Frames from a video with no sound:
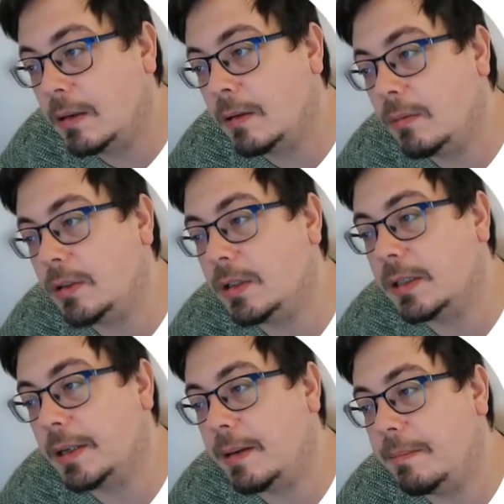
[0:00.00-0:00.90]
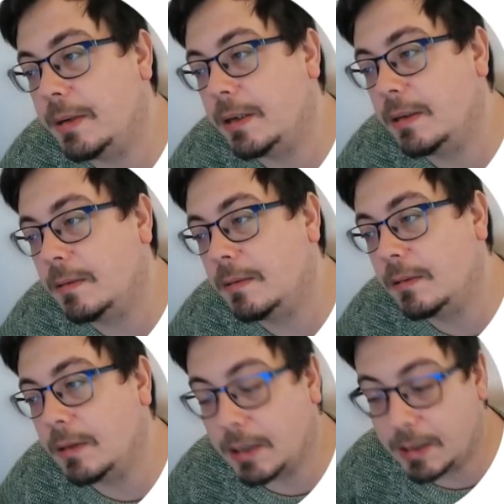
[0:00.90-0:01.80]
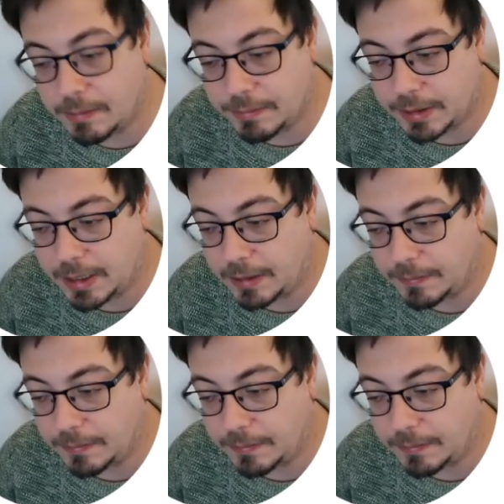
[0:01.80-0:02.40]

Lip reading: which is a number psi.